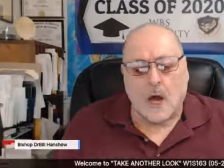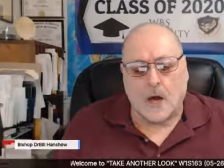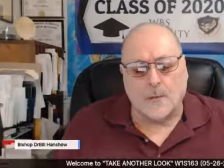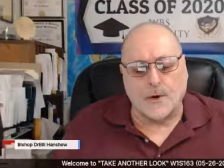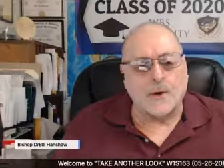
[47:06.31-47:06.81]

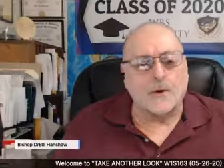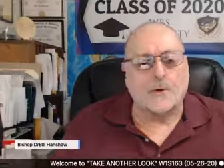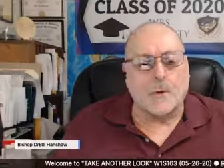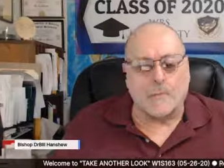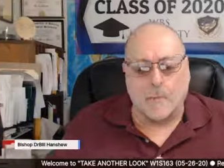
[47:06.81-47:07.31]

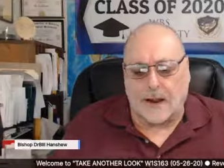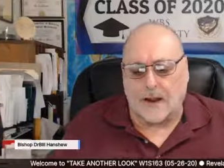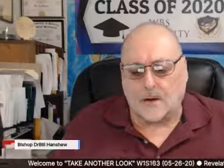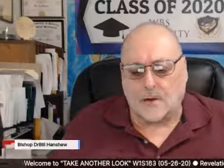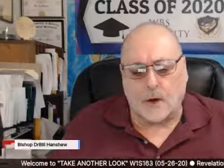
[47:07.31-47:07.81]
unrenewed
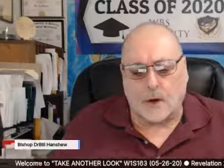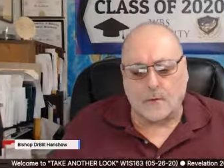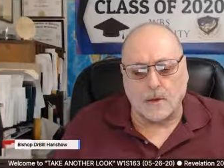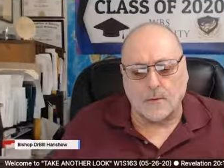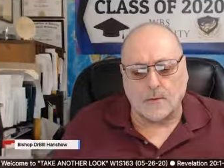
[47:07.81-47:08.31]
mind or
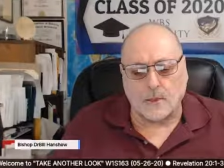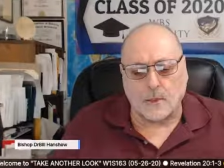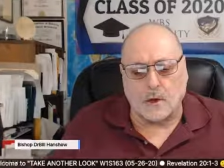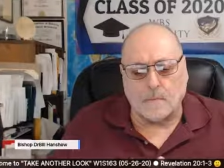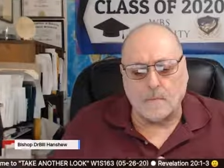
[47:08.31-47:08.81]
unrenewed
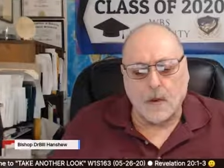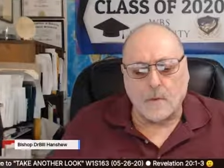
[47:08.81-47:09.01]
soul.